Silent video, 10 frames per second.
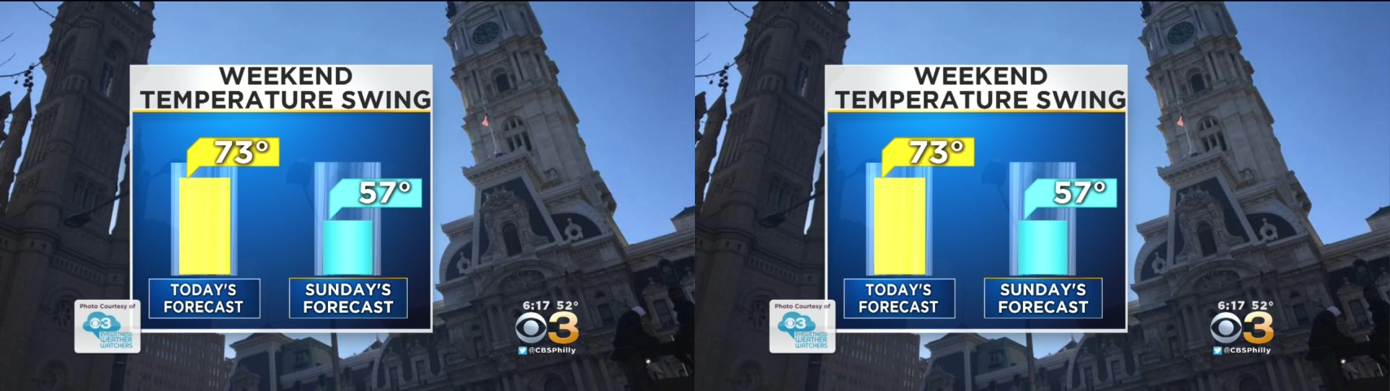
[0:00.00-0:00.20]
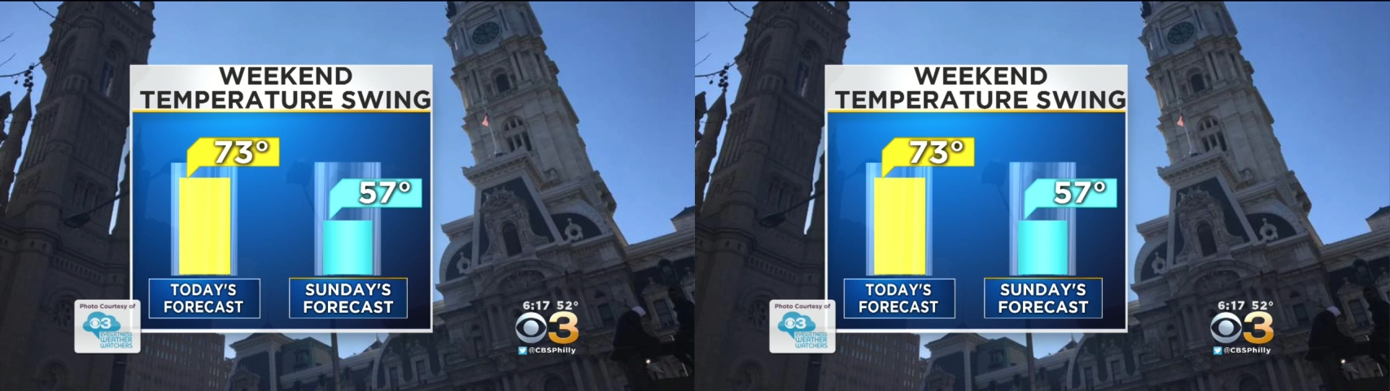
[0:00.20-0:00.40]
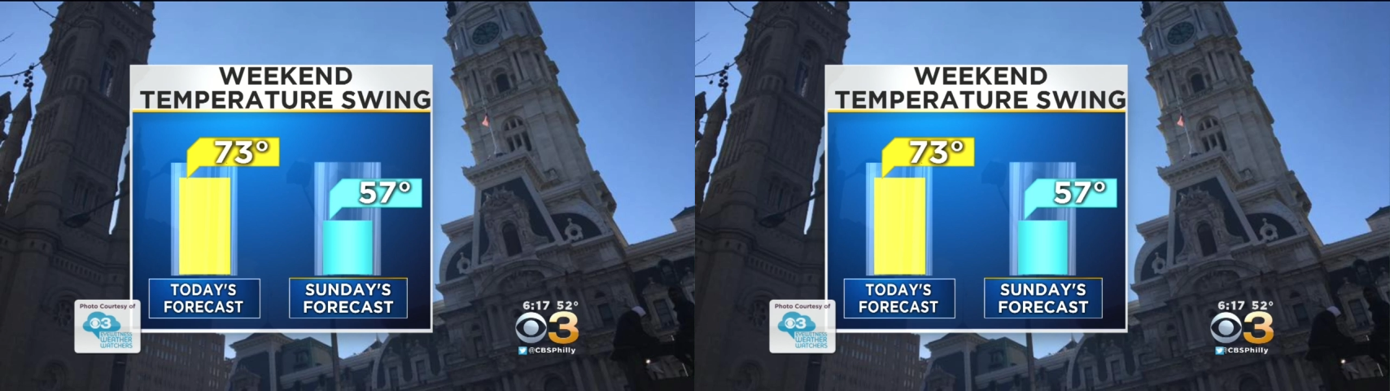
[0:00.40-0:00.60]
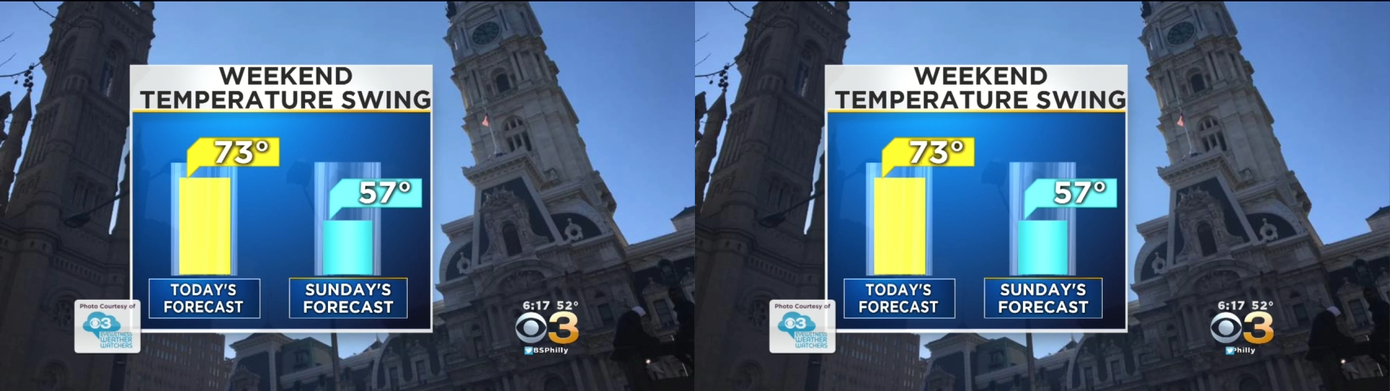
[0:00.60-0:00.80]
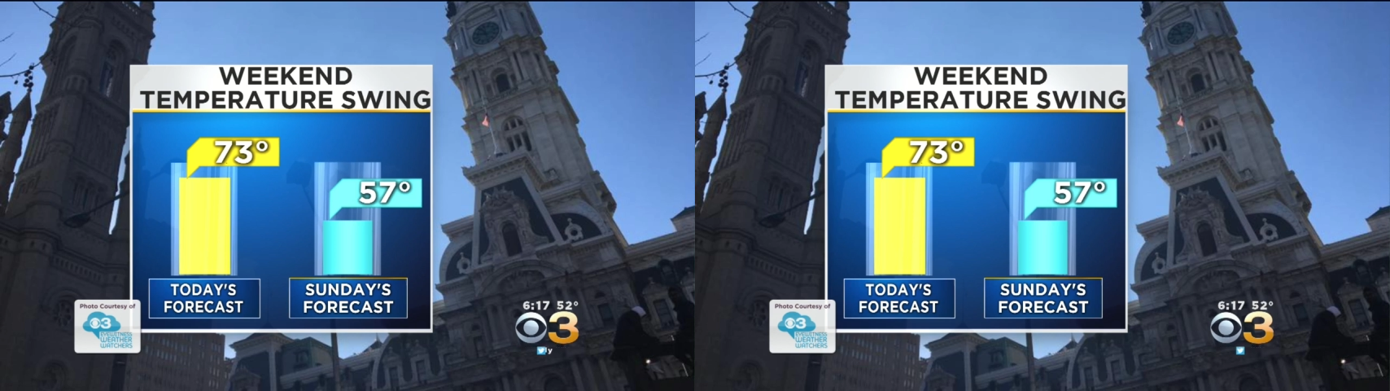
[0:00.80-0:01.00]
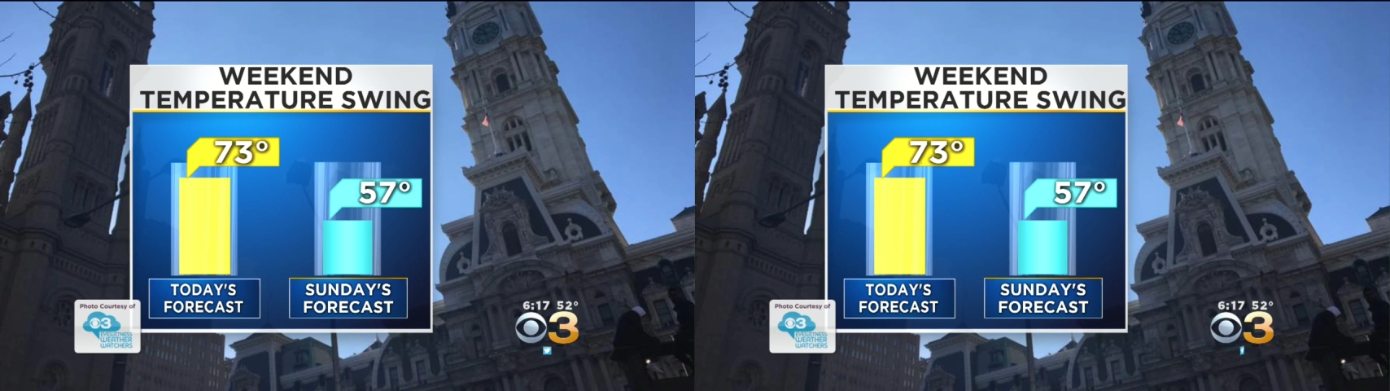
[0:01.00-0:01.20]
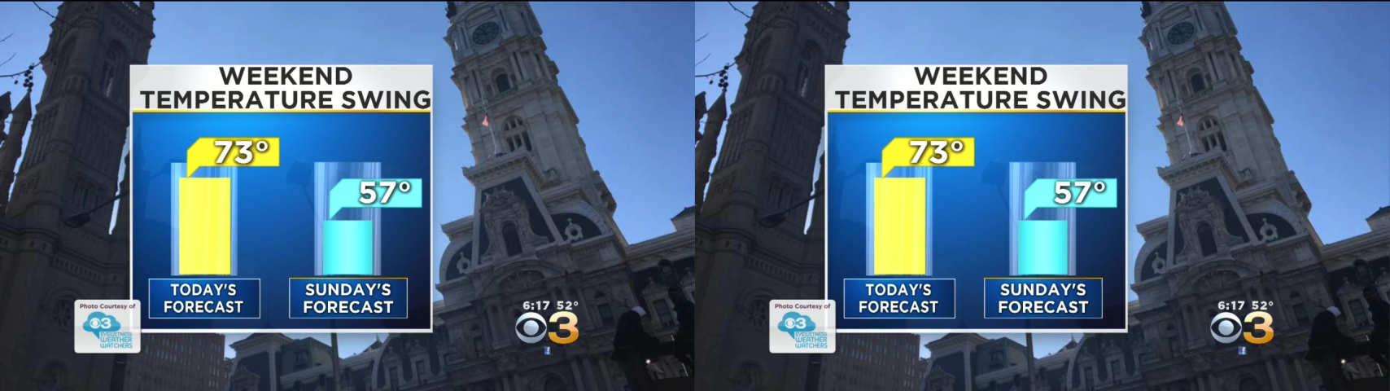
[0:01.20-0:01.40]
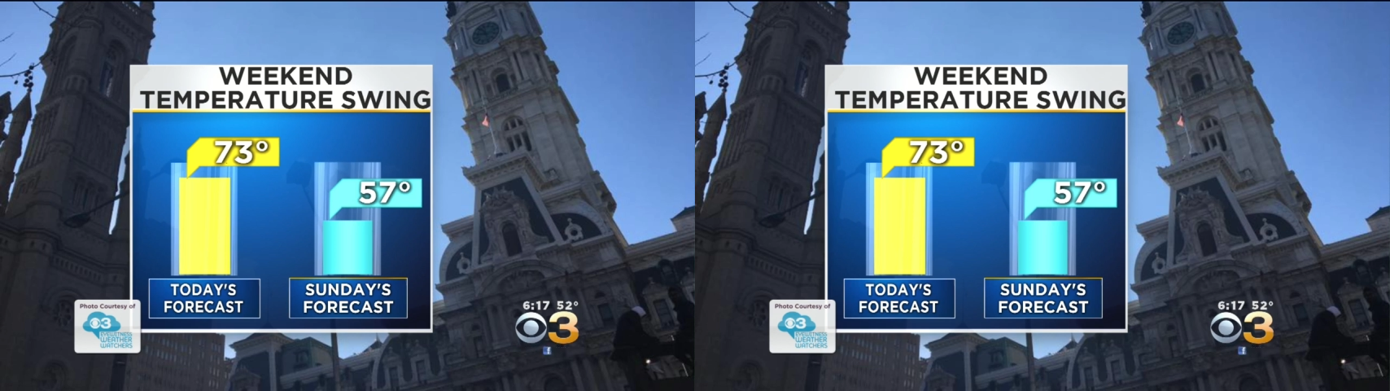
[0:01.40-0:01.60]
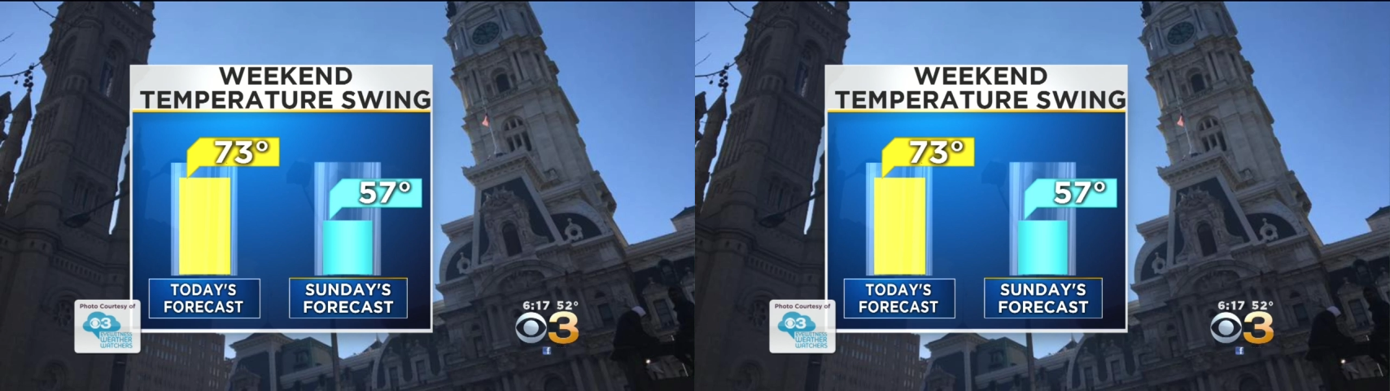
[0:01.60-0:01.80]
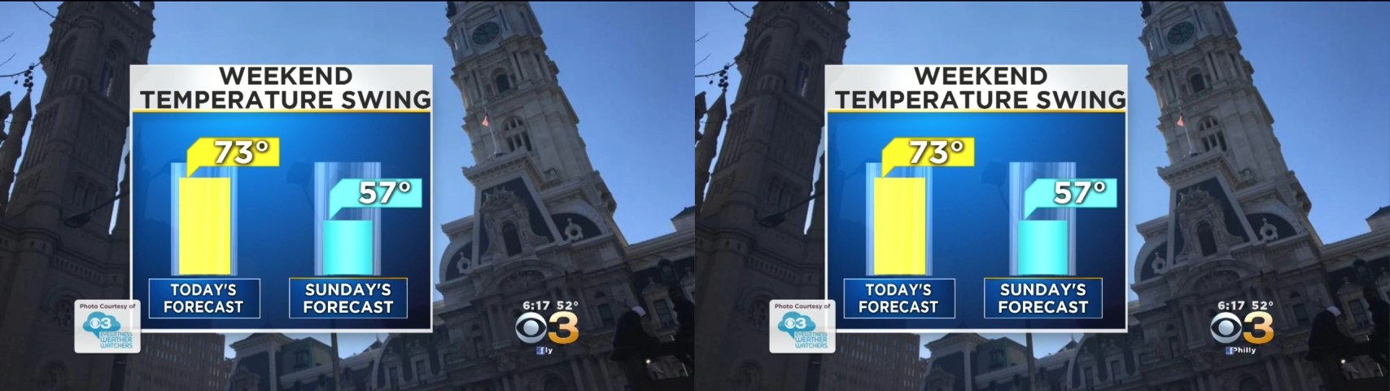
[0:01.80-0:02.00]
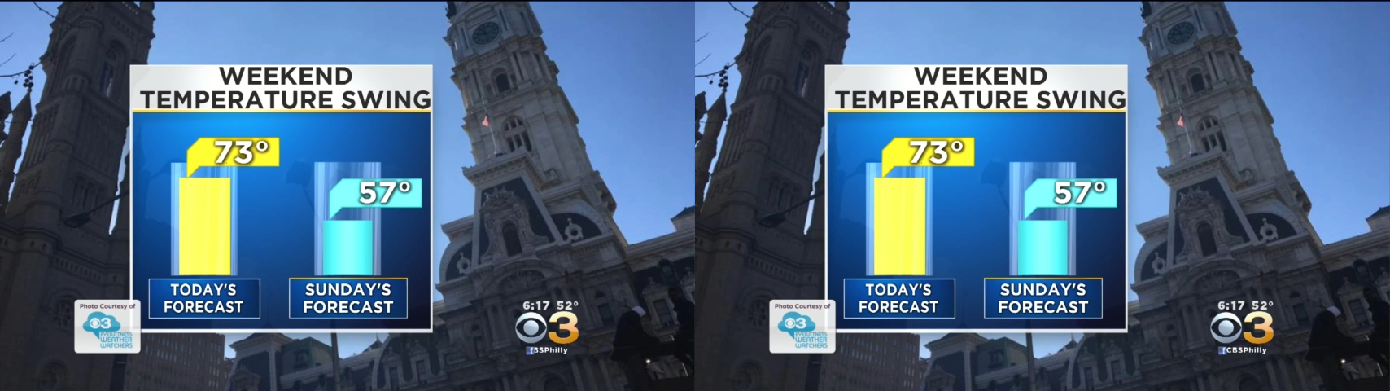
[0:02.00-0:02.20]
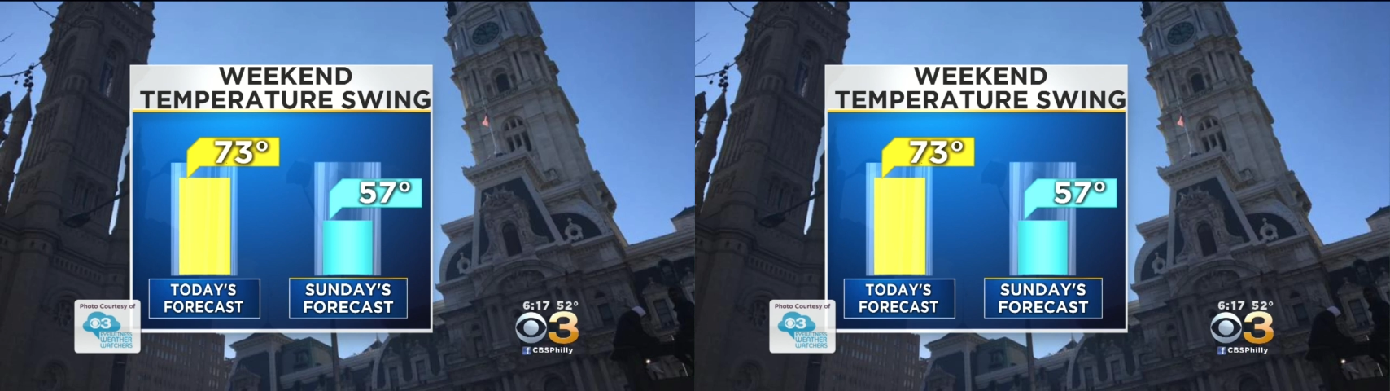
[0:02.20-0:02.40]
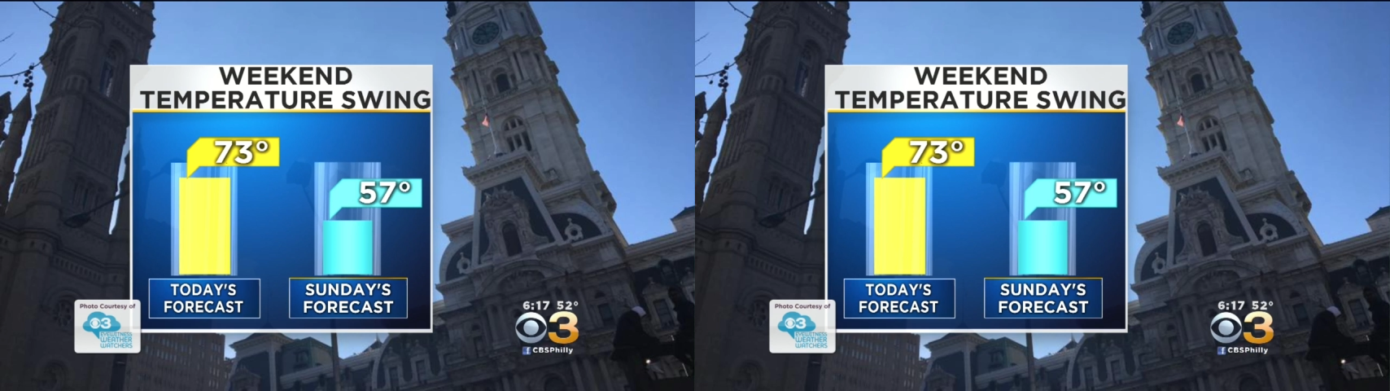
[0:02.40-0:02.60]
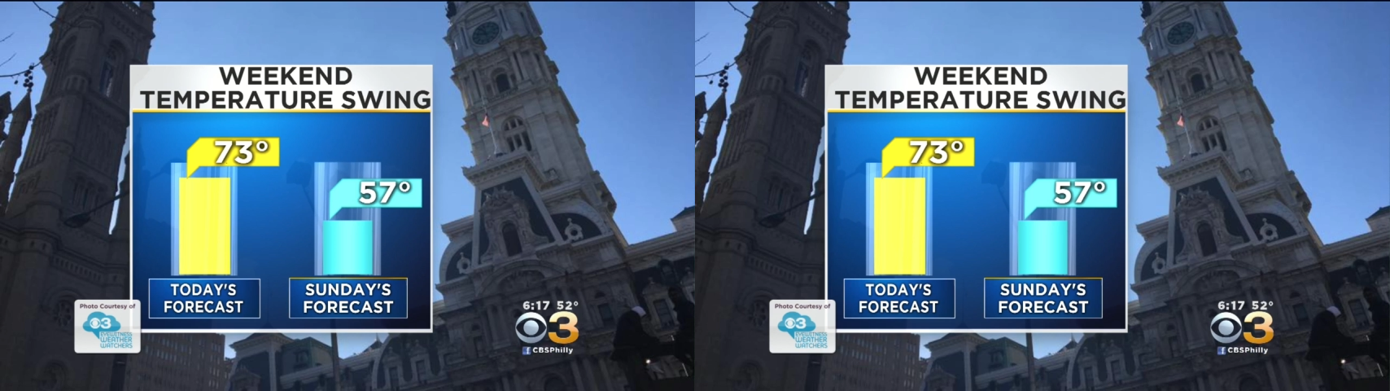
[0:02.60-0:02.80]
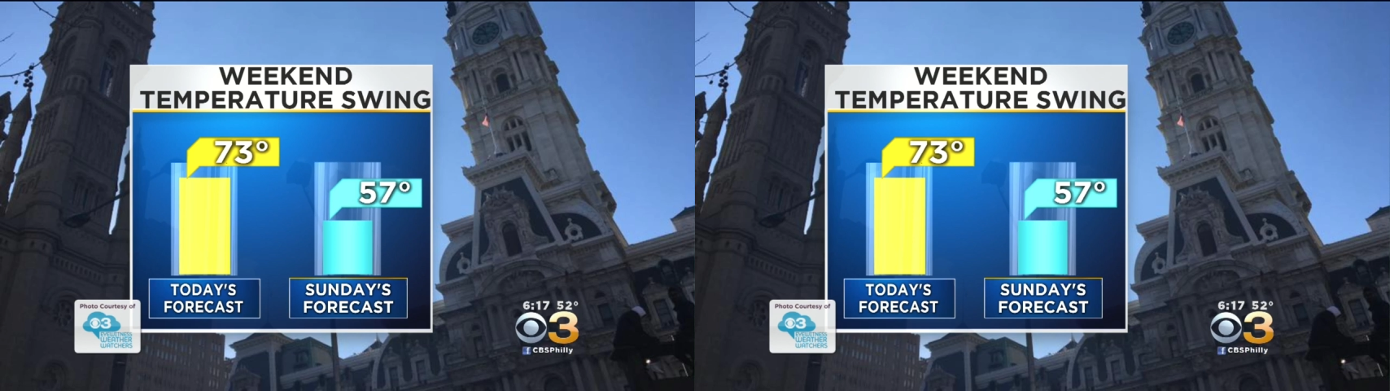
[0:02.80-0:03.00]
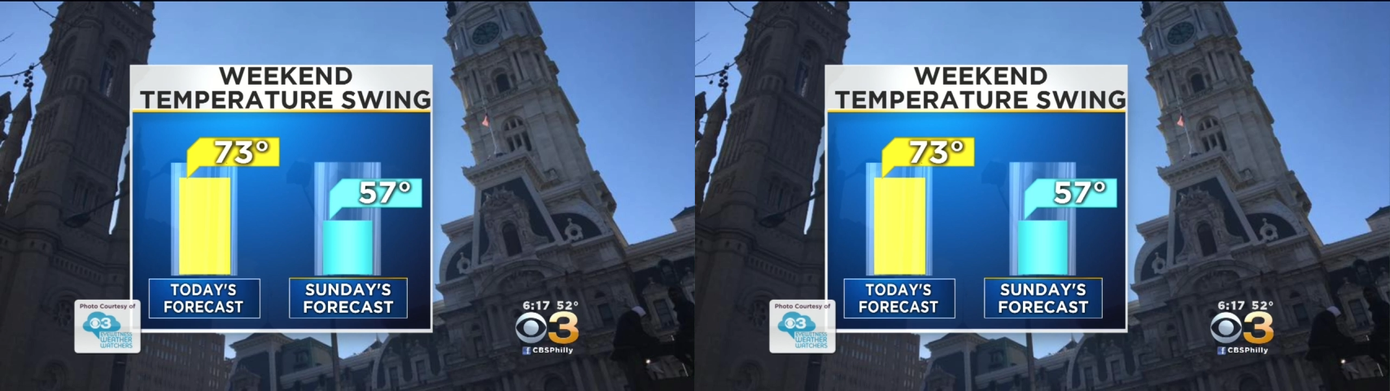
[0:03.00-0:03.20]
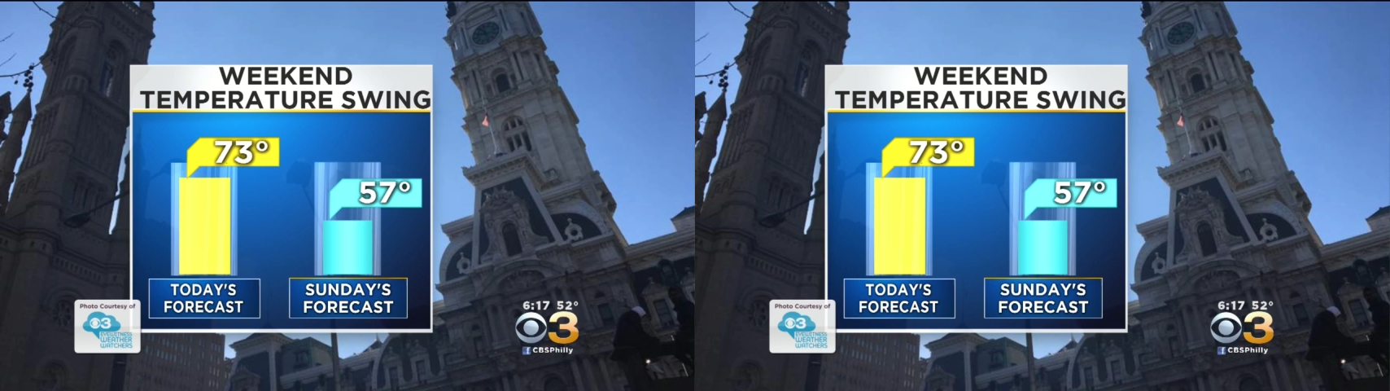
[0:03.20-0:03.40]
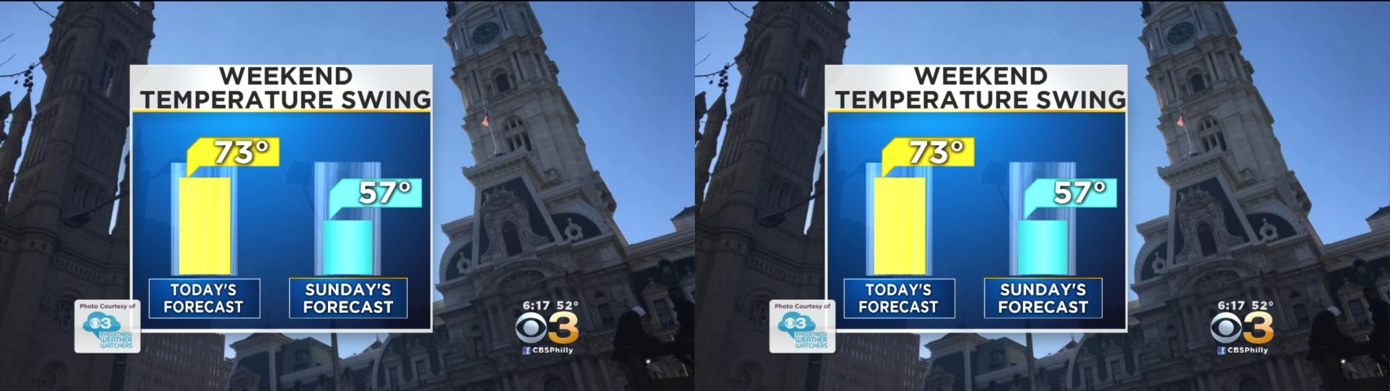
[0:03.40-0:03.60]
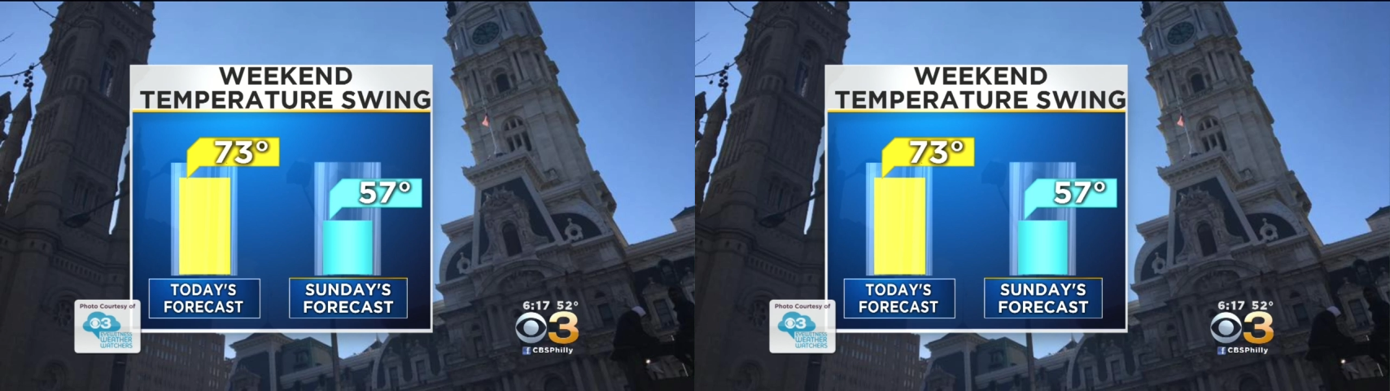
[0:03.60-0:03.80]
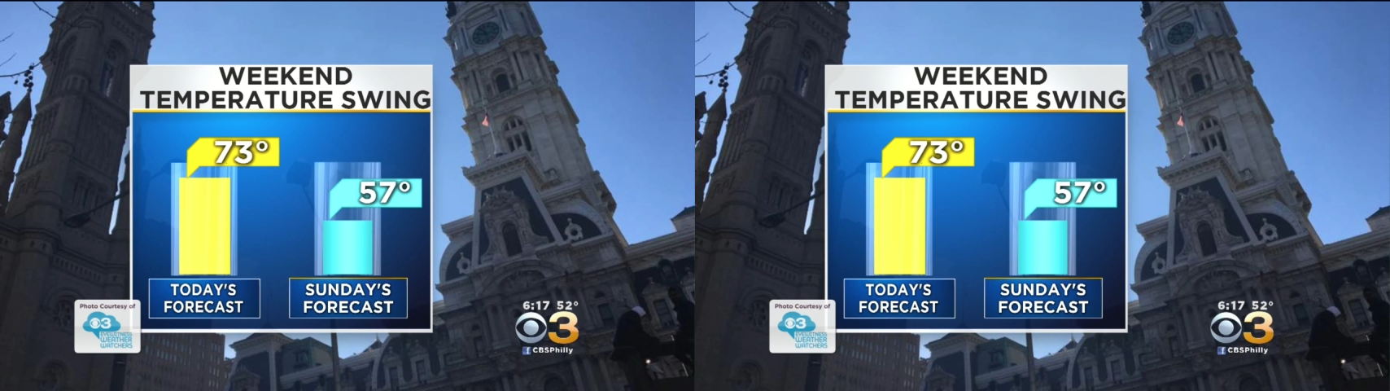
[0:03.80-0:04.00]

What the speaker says: Nobody's mouth can be seen.